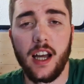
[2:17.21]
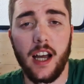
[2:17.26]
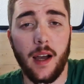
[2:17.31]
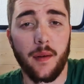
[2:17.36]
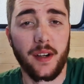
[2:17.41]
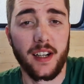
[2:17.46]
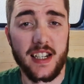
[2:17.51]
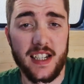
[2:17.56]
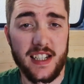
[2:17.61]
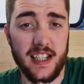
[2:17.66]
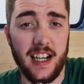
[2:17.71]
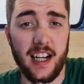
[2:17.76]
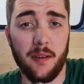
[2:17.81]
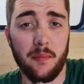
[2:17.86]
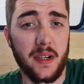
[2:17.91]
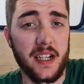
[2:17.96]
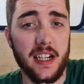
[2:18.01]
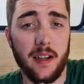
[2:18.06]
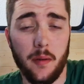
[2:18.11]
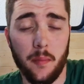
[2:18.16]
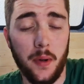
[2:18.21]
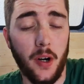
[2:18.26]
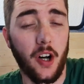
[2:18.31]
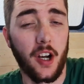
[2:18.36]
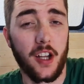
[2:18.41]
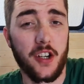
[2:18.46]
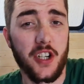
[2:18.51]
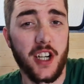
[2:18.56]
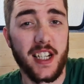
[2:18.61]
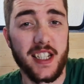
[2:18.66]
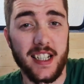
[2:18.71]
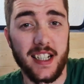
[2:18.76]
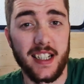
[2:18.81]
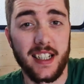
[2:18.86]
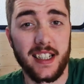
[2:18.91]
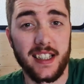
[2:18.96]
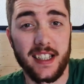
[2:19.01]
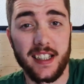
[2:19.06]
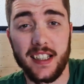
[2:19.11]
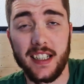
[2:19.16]
I'm going to start by
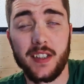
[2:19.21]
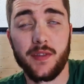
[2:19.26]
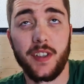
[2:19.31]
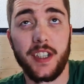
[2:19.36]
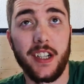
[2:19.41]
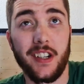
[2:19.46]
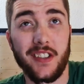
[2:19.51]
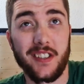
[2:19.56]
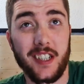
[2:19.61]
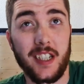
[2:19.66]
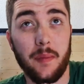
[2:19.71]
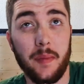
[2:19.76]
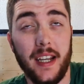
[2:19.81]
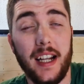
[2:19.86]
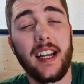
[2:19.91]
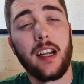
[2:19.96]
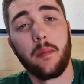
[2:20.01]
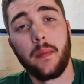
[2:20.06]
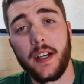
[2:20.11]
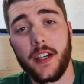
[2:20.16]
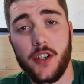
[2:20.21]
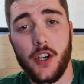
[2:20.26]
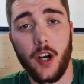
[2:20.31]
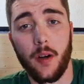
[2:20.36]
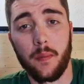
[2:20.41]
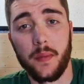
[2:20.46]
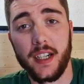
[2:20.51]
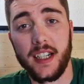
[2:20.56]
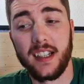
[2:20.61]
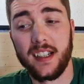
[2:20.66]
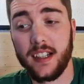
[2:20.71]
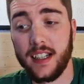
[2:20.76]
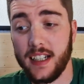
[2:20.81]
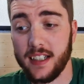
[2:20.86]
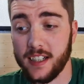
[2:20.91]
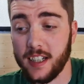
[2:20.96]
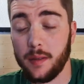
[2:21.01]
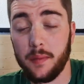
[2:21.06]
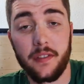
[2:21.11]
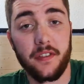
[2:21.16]
apologising that this video is going to be a little bit choppy.
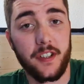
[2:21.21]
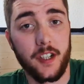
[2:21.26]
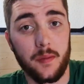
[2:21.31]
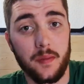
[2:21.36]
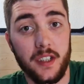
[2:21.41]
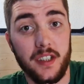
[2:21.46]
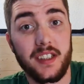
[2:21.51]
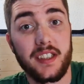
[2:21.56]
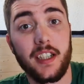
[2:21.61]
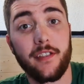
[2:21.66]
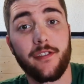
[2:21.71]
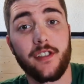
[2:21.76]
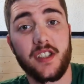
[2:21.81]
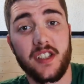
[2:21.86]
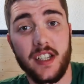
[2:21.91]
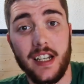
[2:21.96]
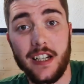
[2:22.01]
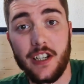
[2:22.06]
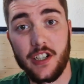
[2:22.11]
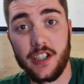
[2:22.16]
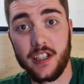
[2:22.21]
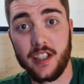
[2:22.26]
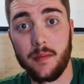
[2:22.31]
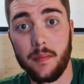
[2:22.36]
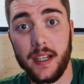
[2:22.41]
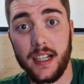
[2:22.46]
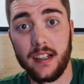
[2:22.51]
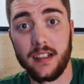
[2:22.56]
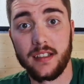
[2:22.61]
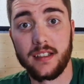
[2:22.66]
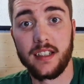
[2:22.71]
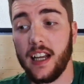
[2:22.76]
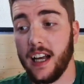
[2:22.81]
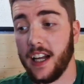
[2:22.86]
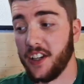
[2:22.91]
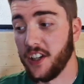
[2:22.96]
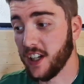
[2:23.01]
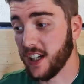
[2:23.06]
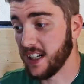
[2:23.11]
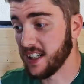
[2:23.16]
It's going to be filmed on different stages of the build,
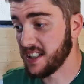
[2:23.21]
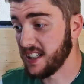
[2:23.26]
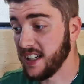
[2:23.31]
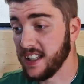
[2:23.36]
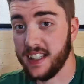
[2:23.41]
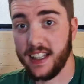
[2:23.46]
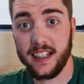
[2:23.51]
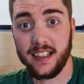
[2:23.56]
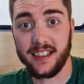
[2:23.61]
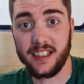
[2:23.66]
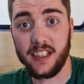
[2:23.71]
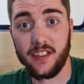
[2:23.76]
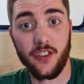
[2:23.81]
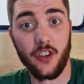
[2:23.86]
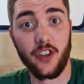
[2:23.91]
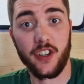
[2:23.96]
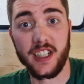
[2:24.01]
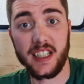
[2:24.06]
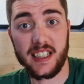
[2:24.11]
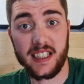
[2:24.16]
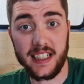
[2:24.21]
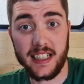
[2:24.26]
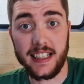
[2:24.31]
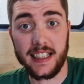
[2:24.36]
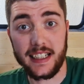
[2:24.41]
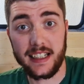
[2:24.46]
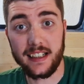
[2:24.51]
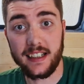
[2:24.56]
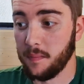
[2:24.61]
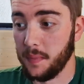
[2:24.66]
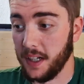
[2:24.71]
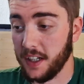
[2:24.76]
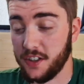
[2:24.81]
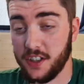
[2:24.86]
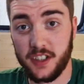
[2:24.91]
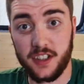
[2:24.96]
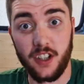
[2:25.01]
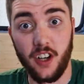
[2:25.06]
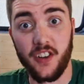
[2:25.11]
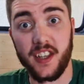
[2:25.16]
and you're going to see things that you've already seen, but
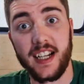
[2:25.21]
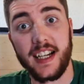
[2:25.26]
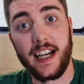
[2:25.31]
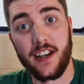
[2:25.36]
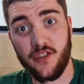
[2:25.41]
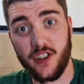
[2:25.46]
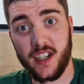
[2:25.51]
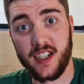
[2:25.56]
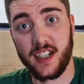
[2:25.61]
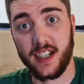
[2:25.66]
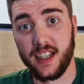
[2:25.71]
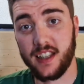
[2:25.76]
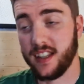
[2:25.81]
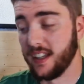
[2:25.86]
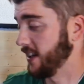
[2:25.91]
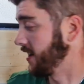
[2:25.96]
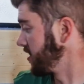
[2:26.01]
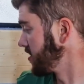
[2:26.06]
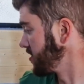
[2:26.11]
just not the electric side of things.